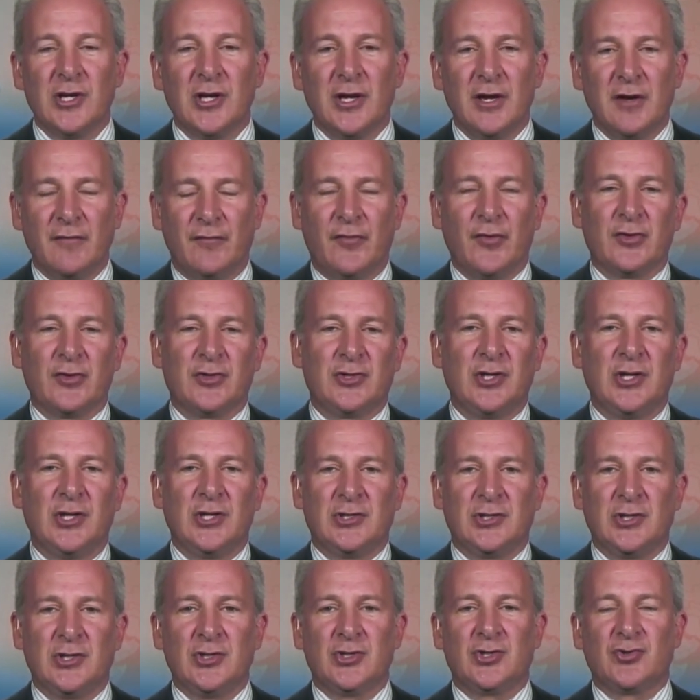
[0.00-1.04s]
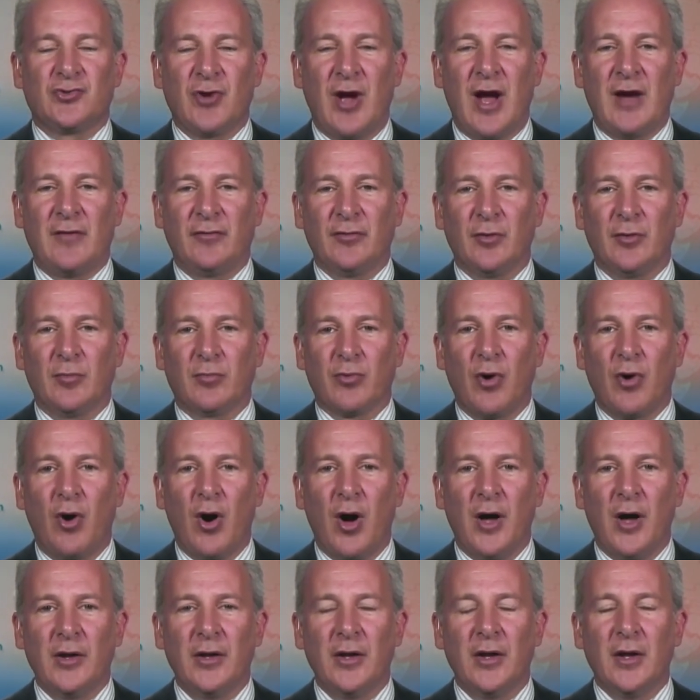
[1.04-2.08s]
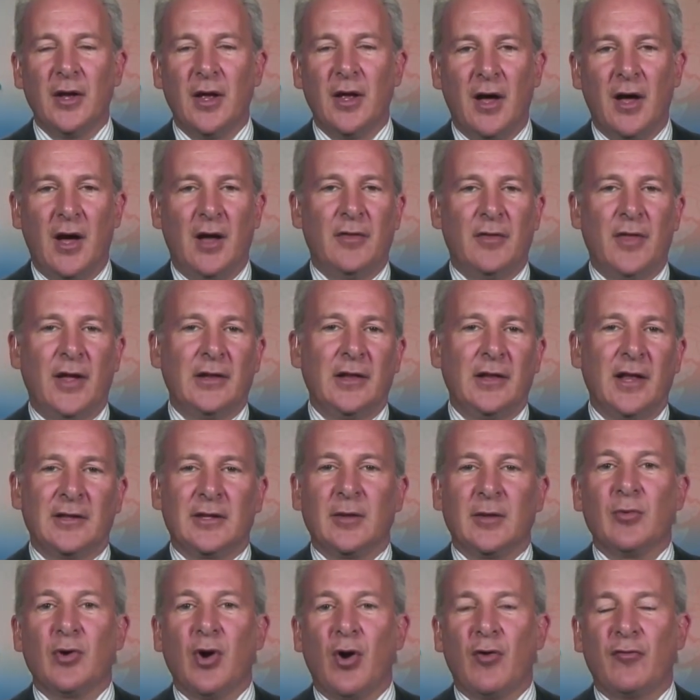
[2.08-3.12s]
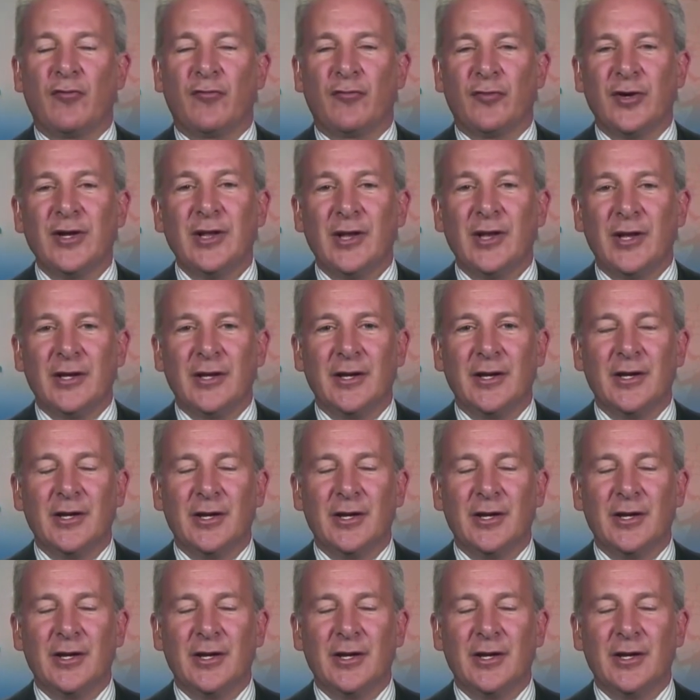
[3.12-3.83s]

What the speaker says: if their citizens travel abroad, they let them go freely.